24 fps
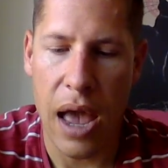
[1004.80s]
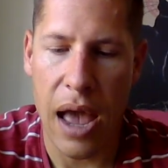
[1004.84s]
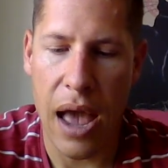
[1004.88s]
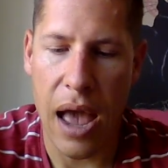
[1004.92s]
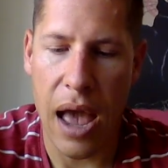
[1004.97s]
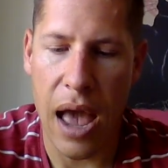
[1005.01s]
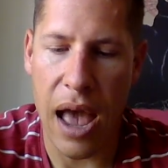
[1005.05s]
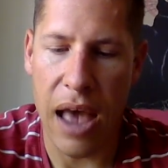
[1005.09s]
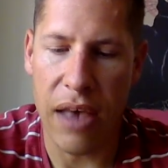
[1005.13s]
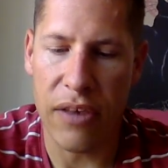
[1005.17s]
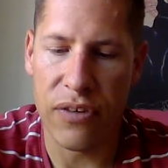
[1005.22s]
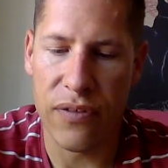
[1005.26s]

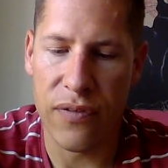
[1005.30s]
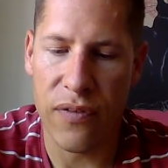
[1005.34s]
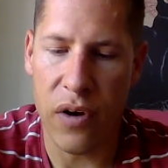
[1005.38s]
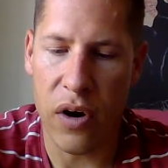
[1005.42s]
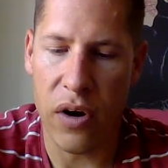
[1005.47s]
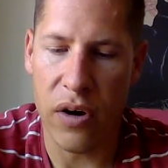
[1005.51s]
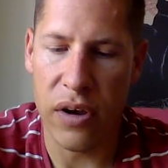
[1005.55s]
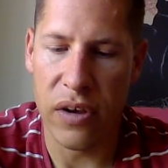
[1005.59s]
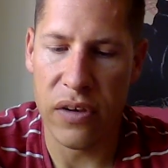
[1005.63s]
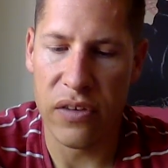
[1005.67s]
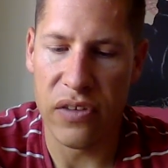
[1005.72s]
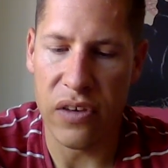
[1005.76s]
As
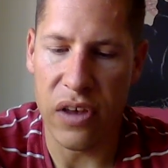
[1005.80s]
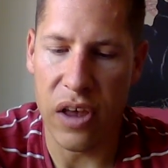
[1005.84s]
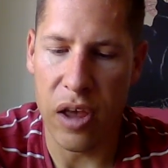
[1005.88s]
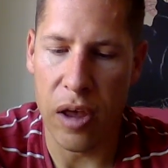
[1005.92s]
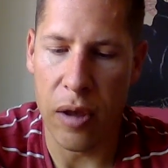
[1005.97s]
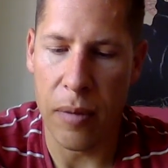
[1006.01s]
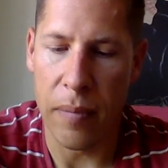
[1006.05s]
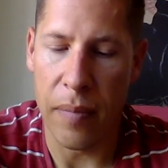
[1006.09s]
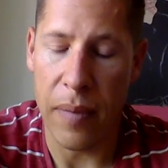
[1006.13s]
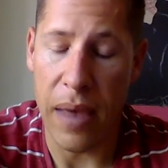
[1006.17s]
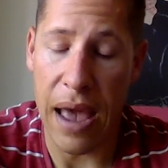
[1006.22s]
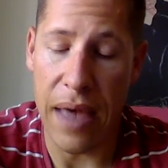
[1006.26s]
far as,
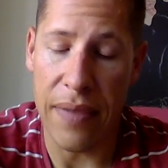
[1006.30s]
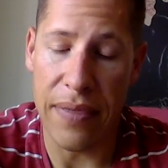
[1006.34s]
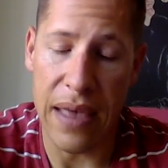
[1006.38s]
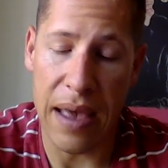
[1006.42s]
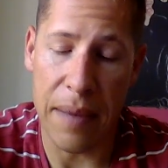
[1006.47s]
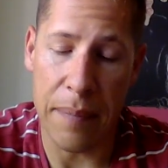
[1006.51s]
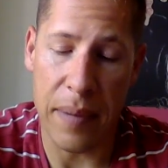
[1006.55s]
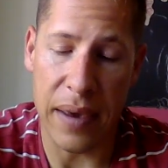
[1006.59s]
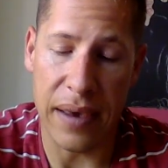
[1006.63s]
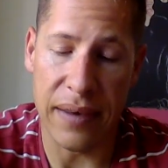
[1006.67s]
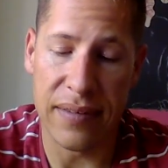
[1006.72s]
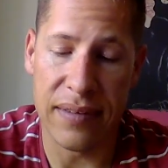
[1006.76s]
and
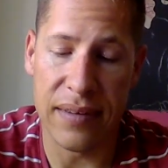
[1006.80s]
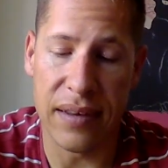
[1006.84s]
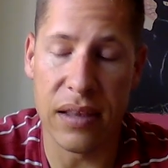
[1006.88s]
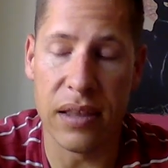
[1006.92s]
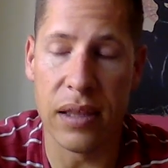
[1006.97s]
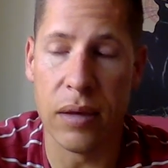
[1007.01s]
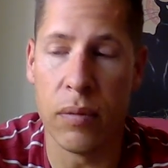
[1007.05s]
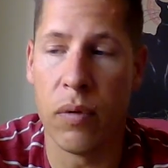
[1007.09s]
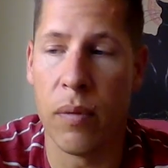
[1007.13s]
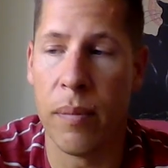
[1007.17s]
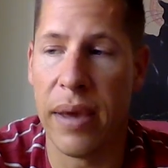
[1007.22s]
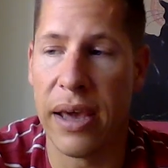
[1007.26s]
that
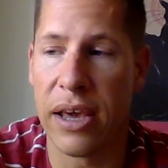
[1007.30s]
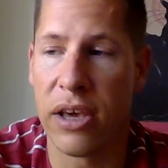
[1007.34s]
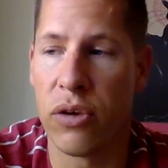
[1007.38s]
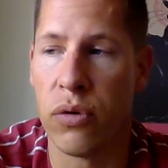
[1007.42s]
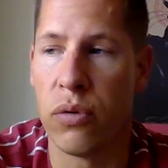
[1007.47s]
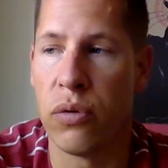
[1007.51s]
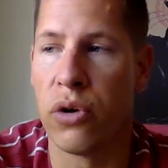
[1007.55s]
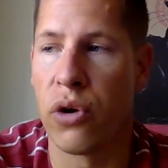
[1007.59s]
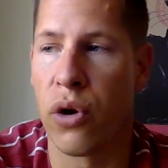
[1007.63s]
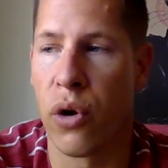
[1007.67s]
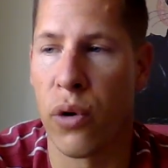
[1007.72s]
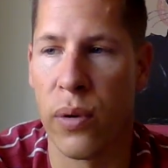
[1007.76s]
basically will make you
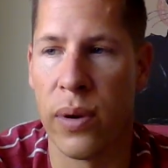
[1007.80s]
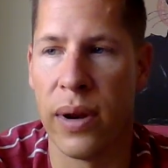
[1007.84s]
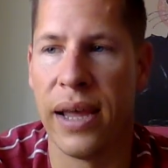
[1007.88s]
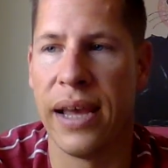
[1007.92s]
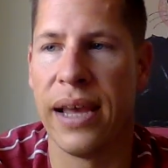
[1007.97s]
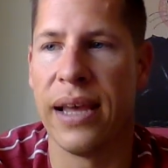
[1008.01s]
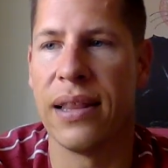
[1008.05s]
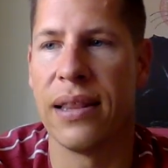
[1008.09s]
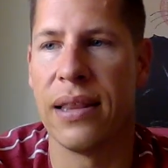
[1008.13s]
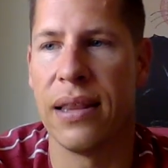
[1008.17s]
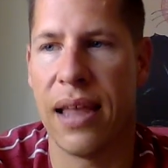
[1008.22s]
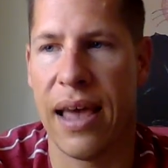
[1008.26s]

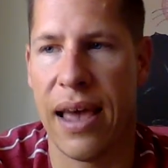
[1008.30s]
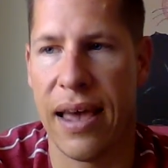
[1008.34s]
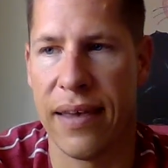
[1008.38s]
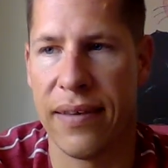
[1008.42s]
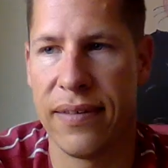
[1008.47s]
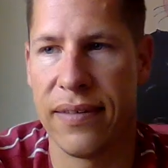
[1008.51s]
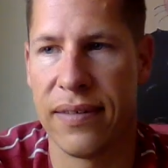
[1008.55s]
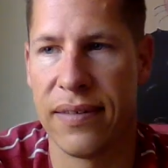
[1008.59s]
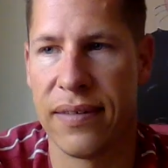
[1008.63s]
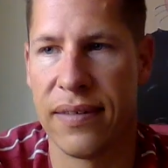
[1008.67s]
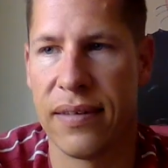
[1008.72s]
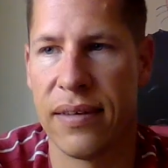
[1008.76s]
urinate
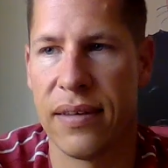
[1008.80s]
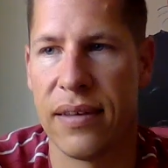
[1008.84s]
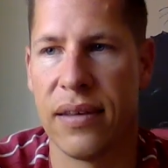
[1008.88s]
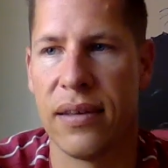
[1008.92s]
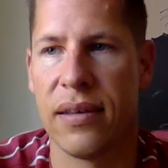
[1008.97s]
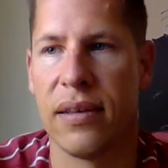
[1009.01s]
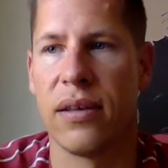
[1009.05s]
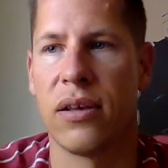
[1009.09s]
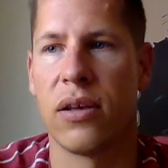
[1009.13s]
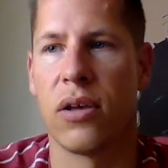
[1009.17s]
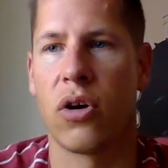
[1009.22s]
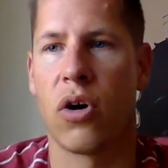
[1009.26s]
less,
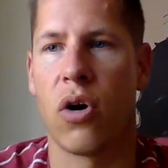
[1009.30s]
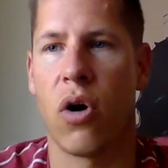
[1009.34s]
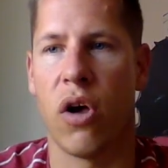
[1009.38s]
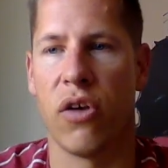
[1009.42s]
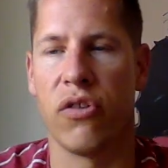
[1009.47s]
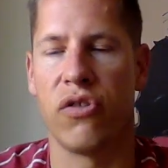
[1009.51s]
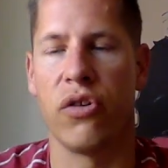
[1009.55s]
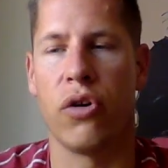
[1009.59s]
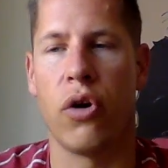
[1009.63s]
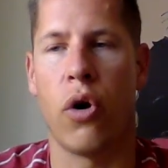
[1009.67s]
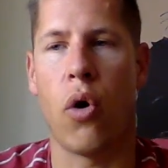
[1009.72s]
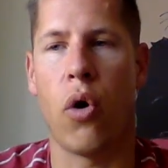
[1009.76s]

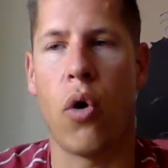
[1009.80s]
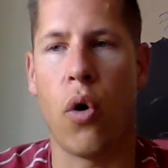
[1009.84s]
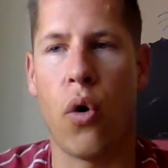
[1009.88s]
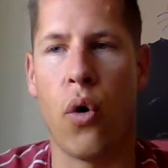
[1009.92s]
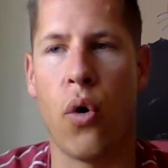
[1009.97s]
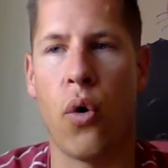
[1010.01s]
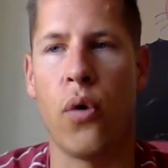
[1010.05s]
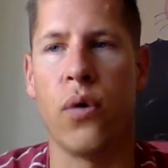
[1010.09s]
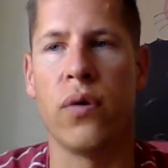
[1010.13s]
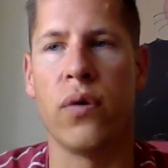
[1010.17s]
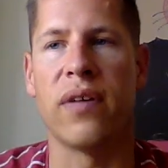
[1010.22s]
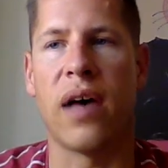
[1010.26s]
cause you to
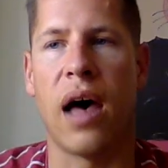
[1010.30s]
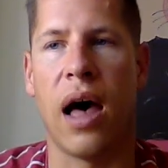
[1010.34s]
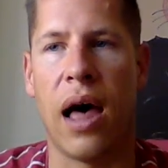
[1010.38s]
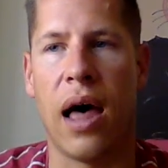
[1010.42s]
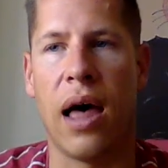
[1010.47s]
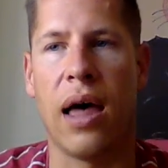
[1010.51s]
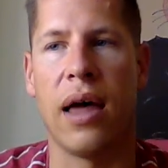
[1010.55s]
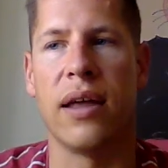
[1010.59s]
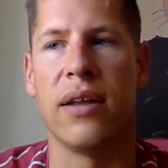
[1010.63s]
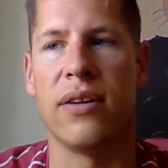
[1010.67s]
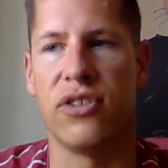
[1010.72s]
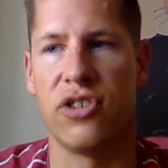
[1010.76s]
hold
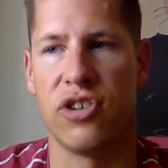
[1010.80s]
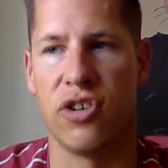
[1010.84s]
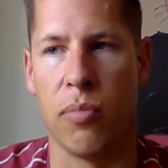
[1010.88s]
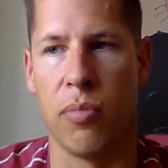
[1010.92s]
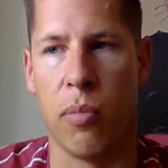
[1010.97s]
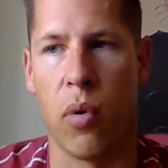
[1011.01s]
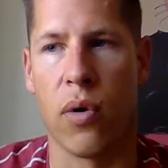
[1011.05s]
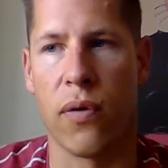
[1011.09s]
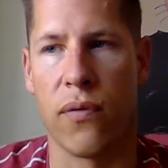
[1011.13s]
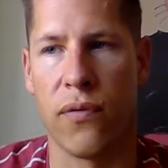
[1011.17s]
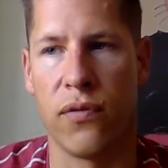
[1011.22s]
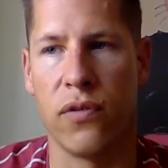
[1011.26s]
on to
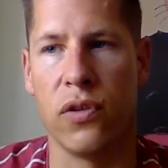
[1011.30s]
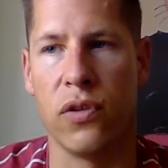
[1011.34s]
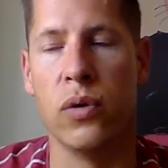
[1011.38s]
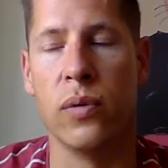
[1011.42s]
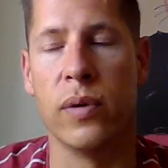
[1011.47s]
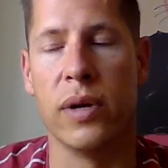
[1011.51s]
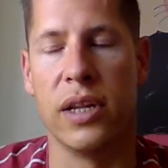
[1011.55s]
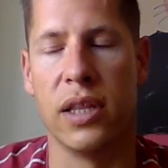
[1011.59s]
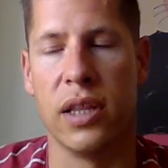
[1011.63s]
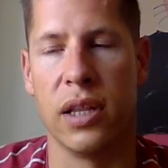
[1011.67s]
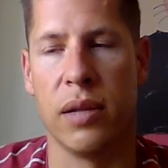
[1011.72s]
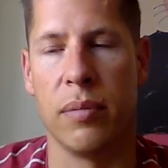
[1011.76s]
more
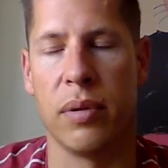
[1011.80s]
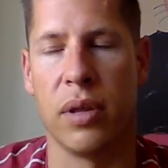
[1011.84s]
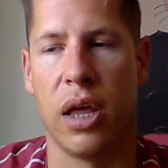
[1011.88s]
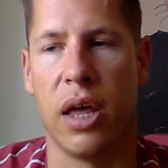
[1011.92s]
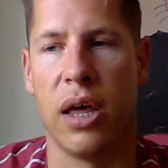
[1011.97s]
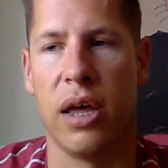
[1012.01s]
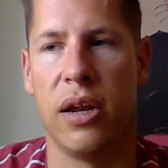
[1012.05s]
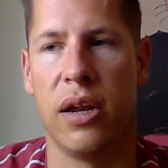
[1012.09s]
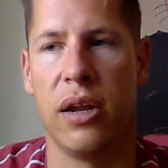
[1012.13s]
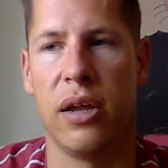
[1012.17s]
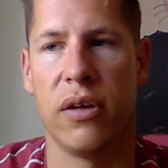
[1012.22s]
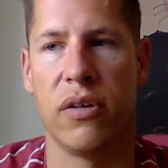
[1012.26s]
fluid in the
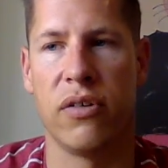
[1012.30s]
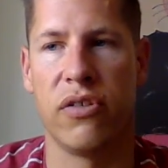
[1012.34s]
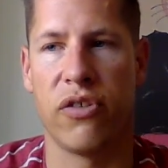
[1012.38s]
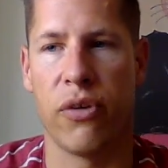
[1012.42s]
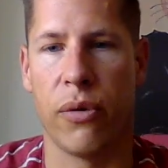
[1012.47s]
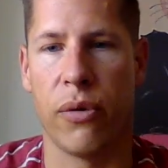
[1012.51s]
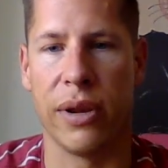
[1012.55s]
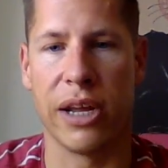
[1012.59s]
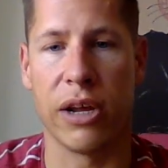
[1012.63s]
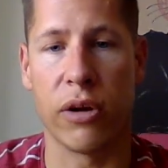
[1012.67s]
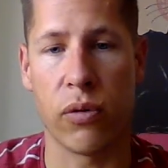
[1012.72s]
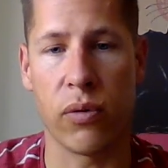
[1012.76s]
blood. So
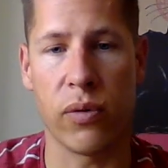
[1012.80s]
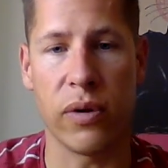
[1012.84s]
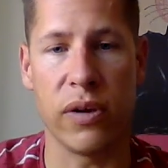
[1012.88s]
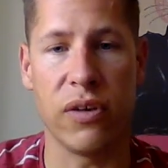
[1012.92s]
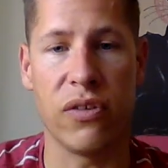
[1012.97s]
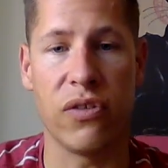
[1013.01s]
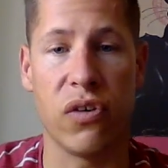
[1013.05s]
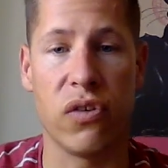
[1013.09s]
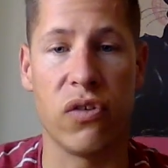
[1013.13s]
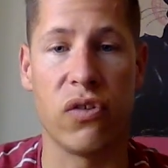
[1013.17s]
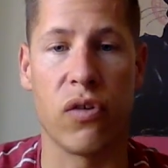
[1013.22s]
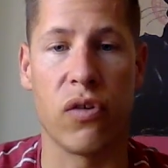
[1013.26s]
it
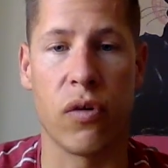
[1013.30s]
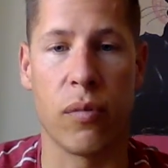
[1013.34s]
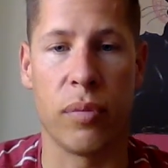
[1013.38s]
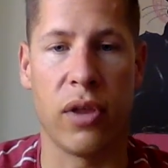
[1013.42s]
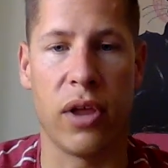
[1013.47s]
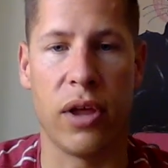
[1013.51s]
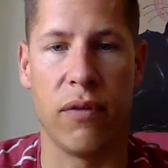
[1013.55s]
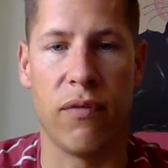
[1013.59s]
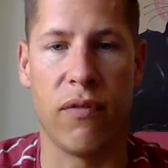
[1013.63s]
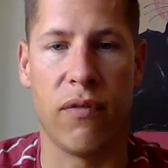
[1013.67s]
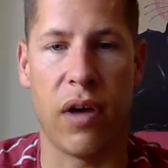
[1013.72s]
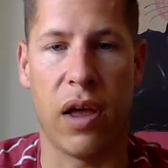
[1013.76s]
increases your
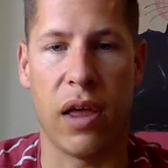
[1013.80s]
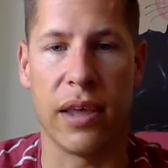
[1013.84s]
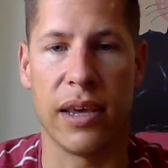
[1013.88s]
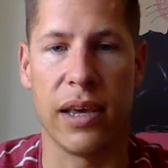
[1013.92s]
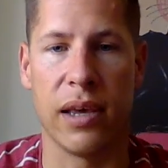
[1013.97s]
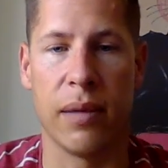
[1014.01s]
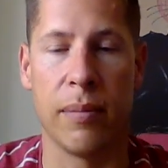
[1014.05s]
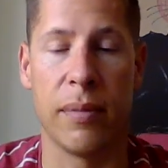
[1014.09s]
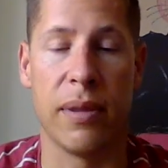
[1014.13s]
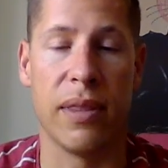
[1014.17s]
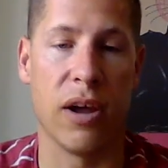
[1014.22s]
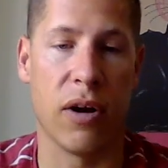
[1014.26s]
blood
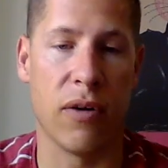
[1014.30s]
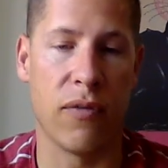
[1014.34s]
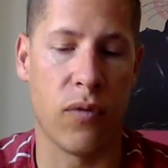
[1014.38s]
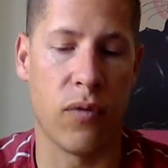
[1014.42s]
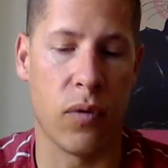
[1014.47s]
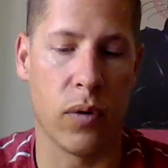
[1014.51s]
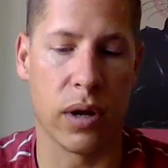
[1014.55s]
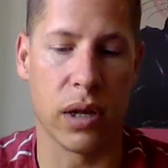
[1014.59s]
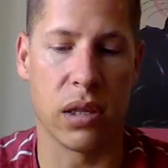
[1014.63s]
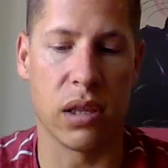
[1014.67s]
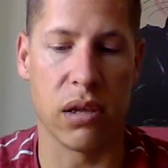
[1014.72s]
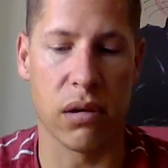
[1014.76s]
volume and
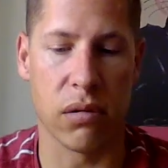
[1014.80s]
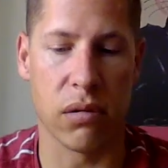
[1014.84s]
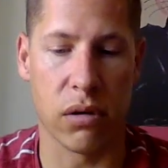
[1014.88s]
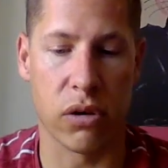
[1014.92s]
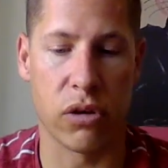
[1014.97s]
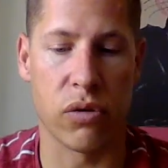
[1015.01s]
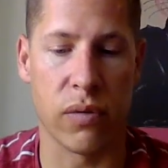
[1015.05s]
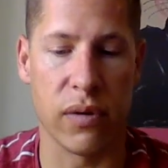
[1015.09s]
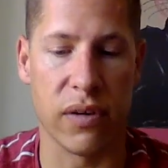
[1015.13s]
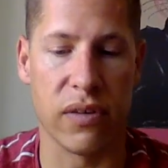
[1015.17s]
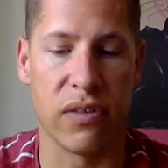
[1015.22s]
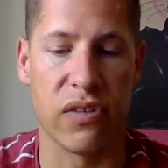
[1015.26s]
therefore
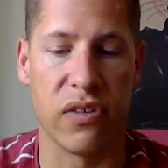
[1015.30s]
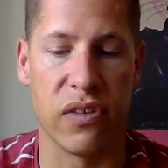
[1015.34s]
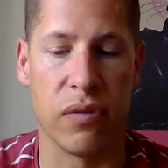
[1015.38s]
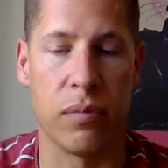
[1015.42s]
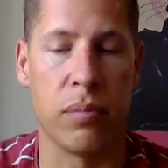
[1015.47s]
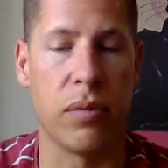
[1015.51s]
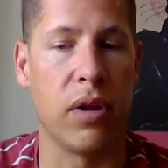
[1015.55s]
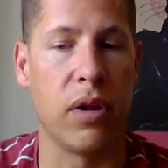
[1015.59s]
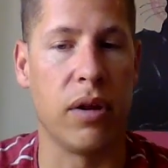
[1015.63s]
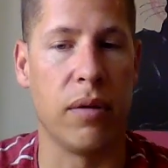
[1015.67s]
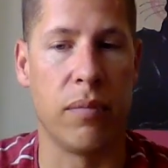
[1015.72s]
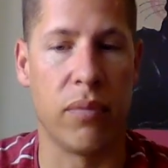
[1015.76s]
increases
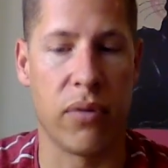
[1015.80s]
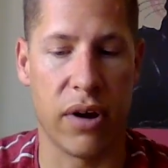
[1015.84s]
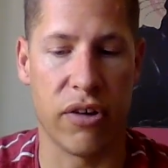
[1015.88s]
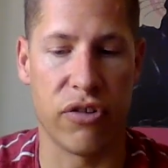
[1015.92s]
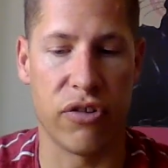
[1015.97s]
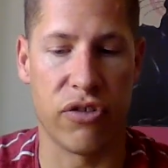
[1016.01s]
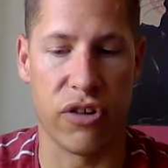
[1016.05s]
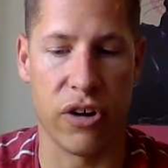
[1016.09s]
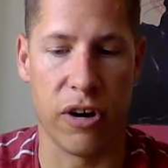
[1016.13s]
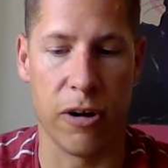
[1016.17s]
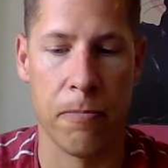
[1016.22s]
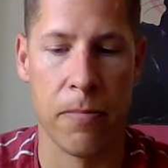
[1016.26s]
blood
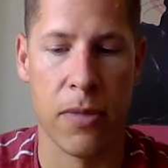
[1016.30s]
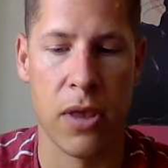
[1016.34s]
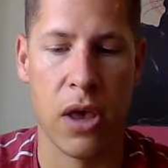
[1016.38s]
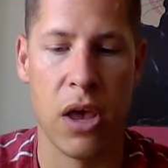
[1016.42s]
pressure.